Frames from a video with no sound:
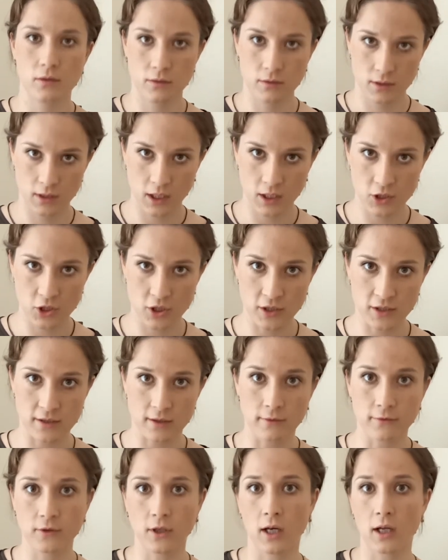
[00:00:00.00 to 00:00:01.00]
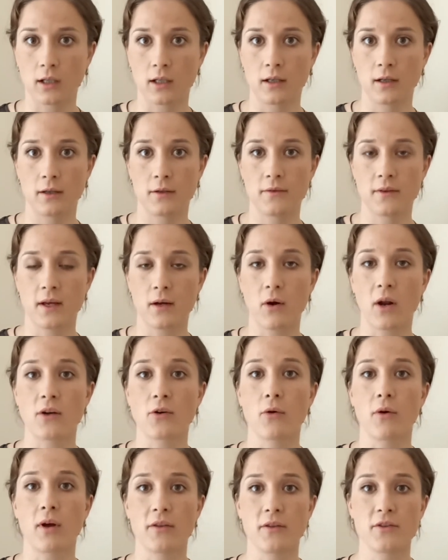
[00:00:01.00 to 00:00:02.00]
teachers of color, there are no
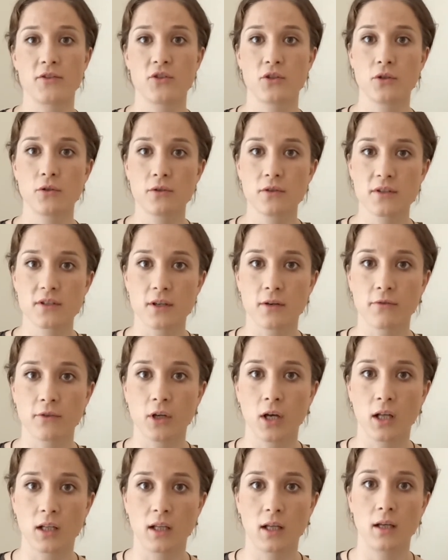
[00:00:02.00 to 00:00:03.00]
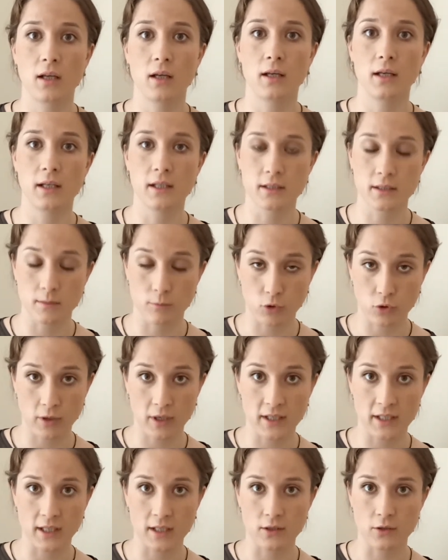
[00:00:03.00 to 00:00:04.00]
other students of color in
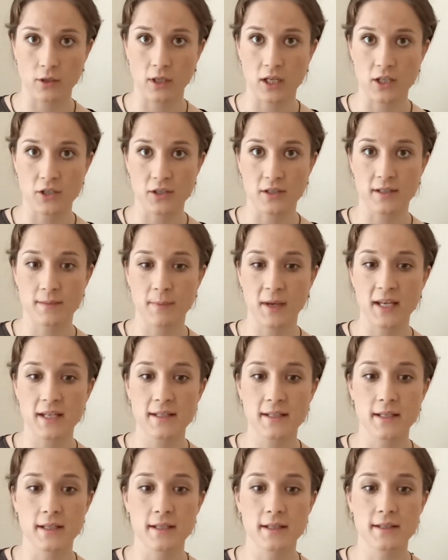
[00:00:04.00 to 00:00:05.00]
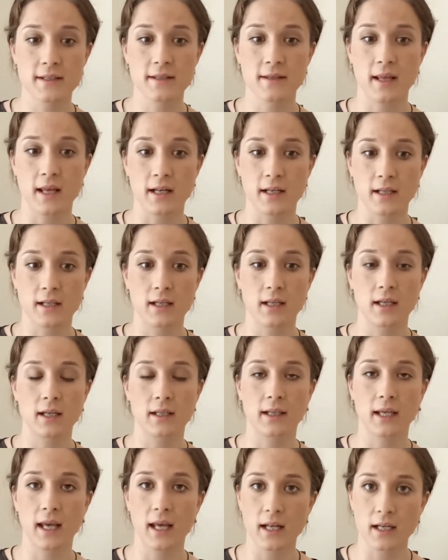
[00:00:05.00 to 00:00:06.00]
democratic education spaces, then
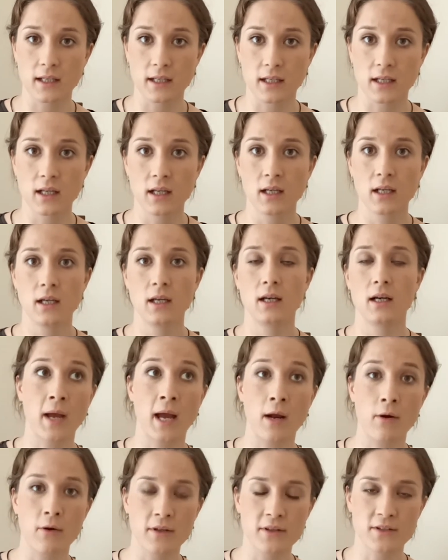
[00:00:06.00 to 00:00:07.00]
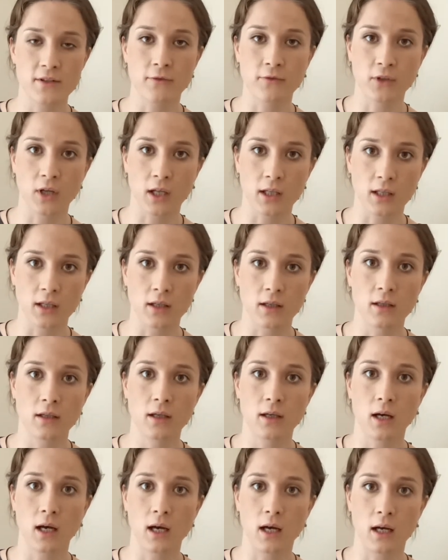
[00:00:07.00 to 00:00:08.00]
again, parents of color
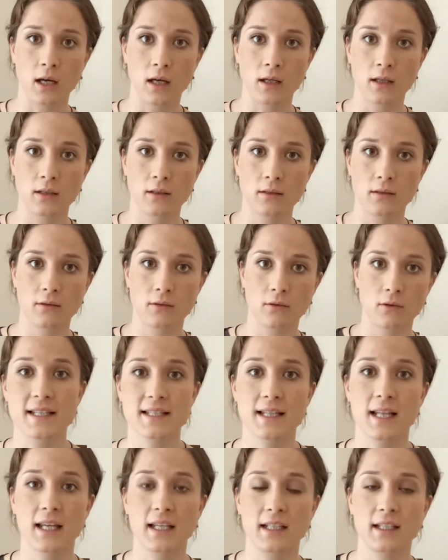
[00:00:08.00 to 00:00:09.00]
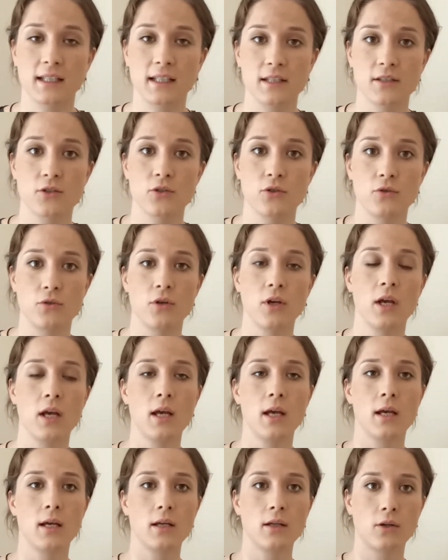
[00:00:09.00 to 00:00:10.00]
are less likely to
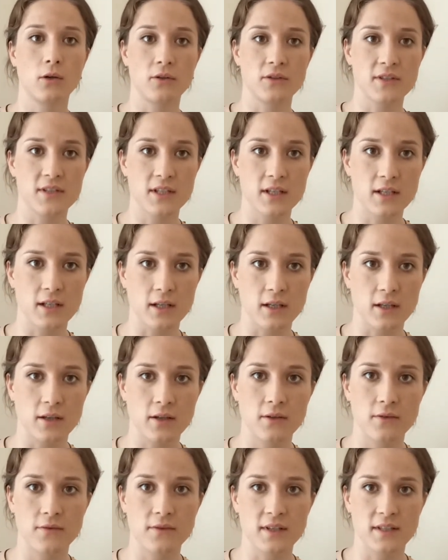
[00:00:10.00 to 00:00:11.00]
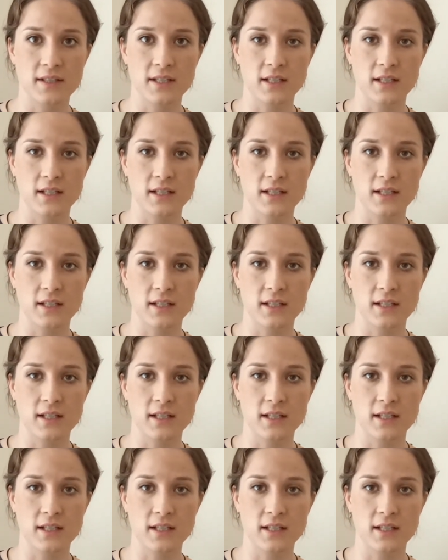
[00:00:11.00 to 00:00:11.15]
consider this